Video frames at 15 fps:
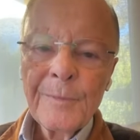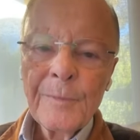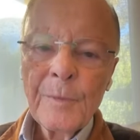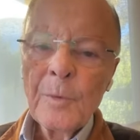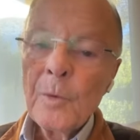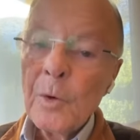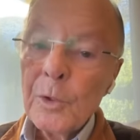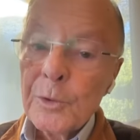
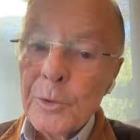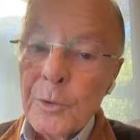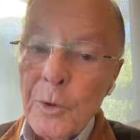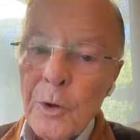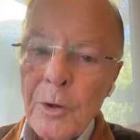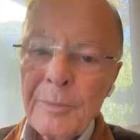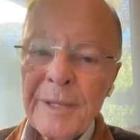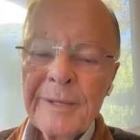Another
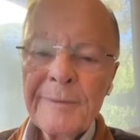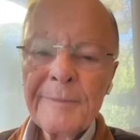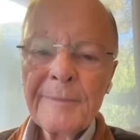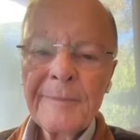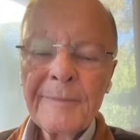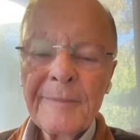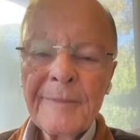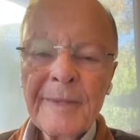man
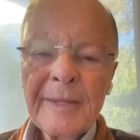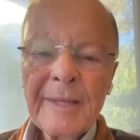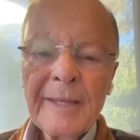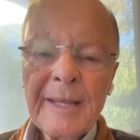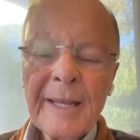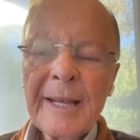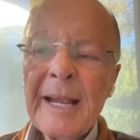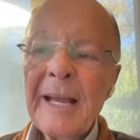who
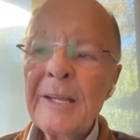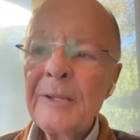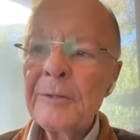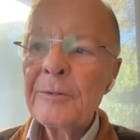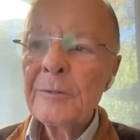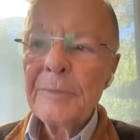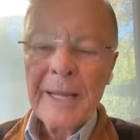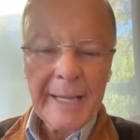was
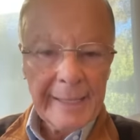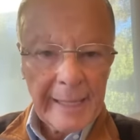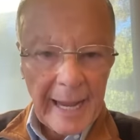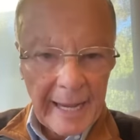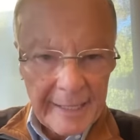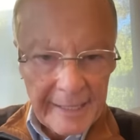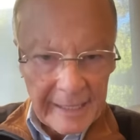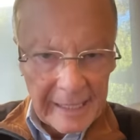rich.
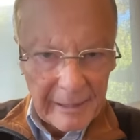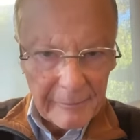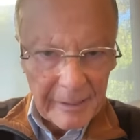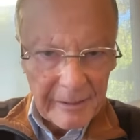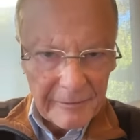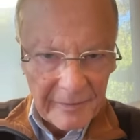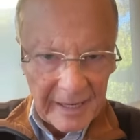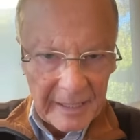And
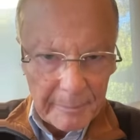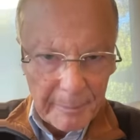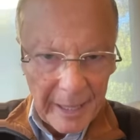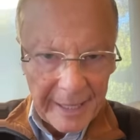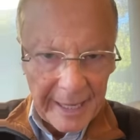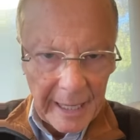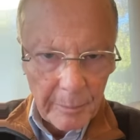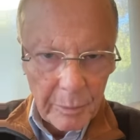now it's a
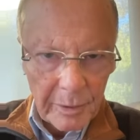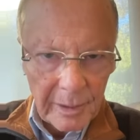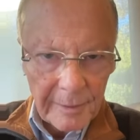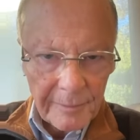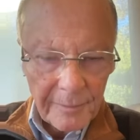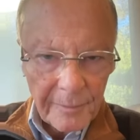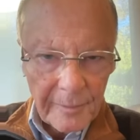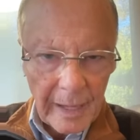parable. He
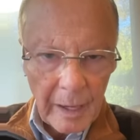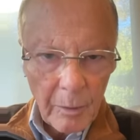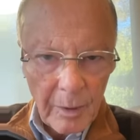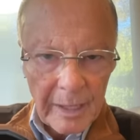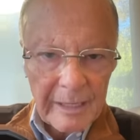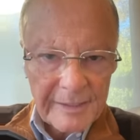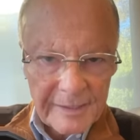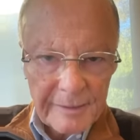spoke
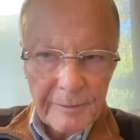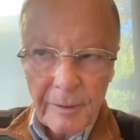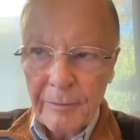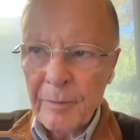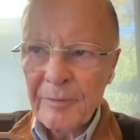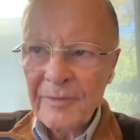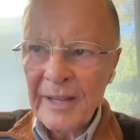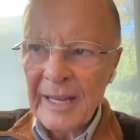through a
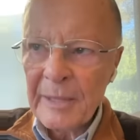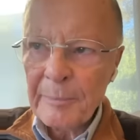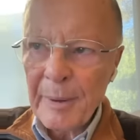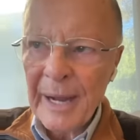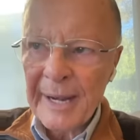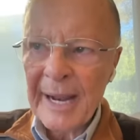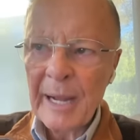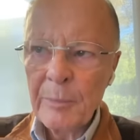parable. We are
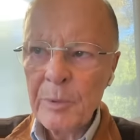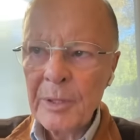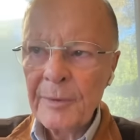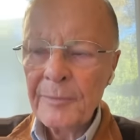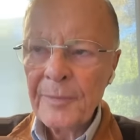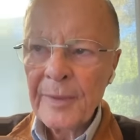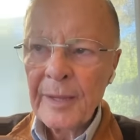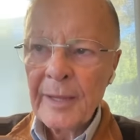going to speak
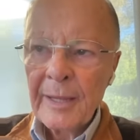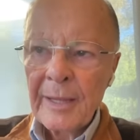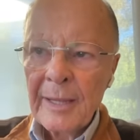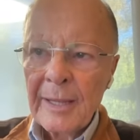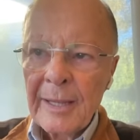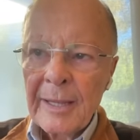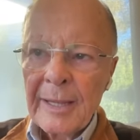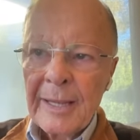through
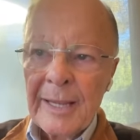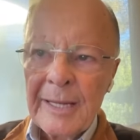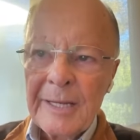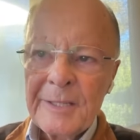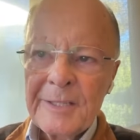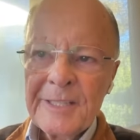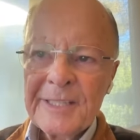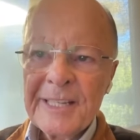parables now.
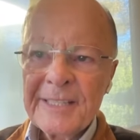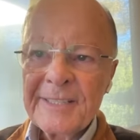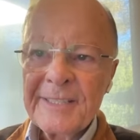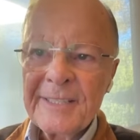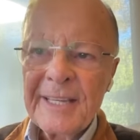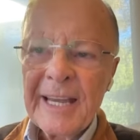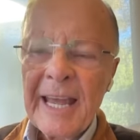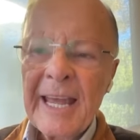And
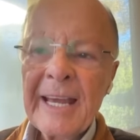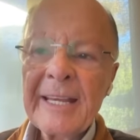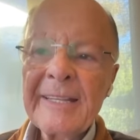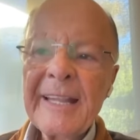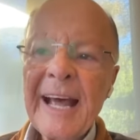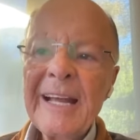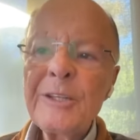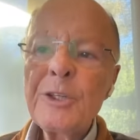he said
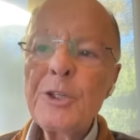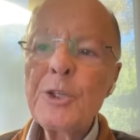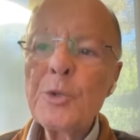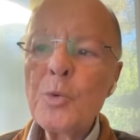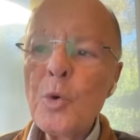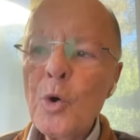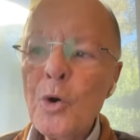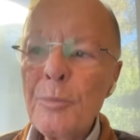like this,
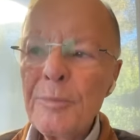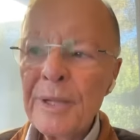that